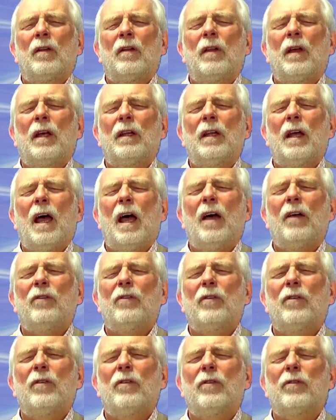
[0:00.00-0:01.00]
that
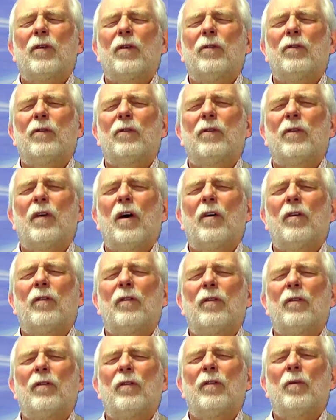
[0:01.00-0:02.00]
essence of
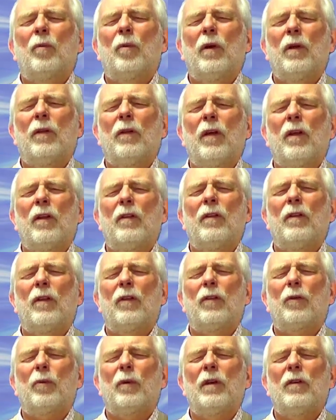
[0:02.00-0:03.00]
self within
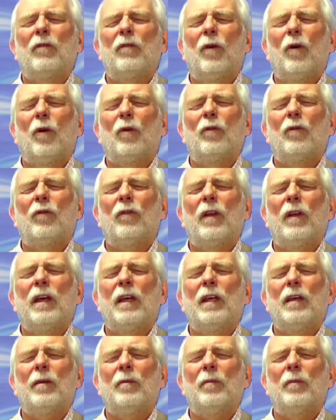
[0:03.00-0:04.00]
the 3-fold
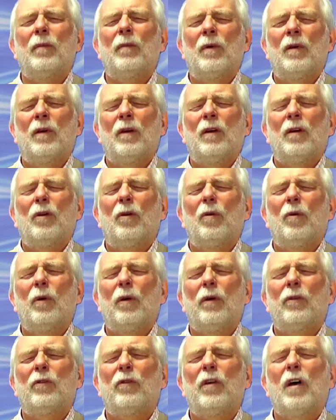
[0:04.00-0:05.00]
flame,
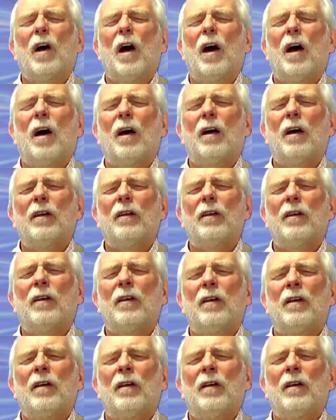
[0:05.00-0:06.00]
who is God,
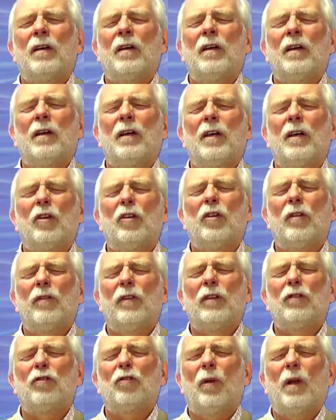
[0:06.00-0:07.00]

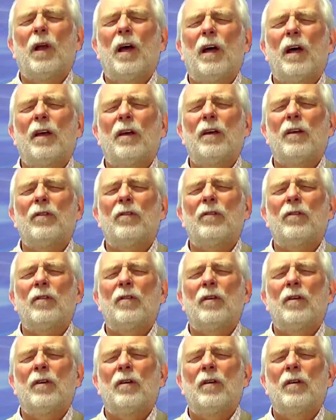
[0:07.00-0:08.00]

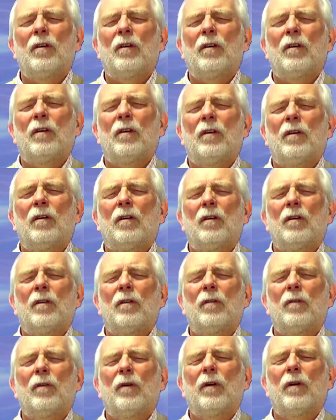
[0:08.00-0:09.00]
individualized
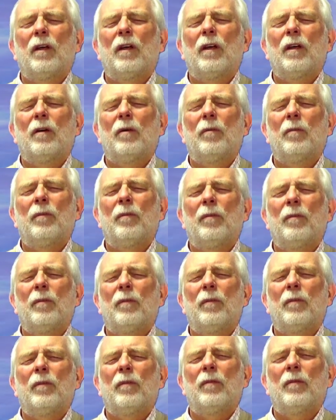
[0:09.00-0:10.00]
for him
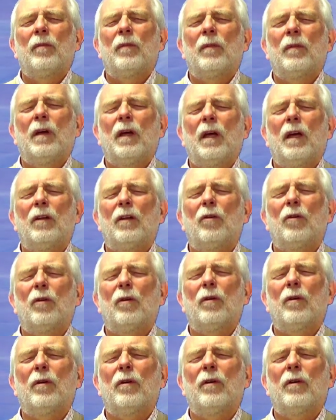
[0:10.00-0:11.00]
and
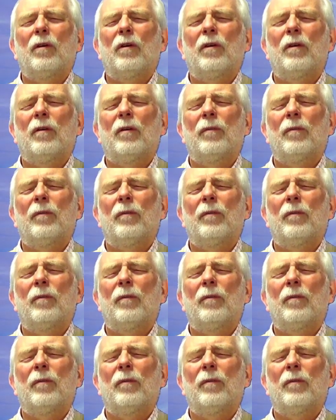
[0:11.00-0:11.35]
her.